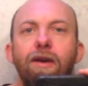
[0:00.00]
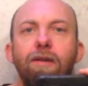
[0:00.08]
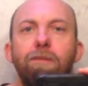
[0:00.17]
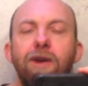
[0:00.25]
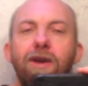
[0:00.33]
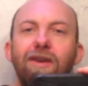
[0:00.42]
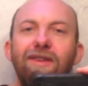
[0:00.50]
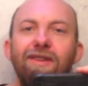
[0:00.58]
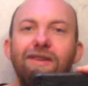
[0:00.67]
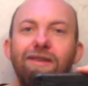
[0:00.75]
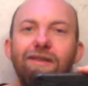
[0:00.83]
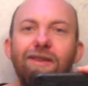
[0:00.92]

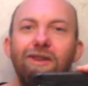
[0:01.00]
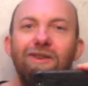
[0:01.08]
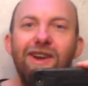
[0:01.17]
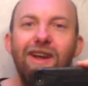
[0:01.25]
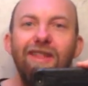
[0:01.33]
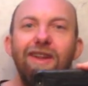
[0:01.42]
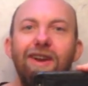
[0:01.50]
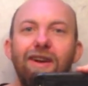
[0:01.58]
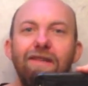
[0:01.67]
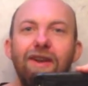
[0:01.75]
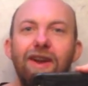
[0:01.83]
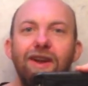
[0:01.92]
Because the reality of
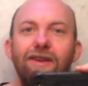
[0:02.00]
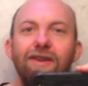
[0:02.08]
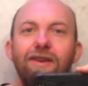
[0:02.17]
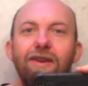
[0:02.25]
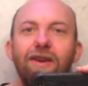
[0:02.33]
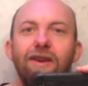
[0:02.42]
it is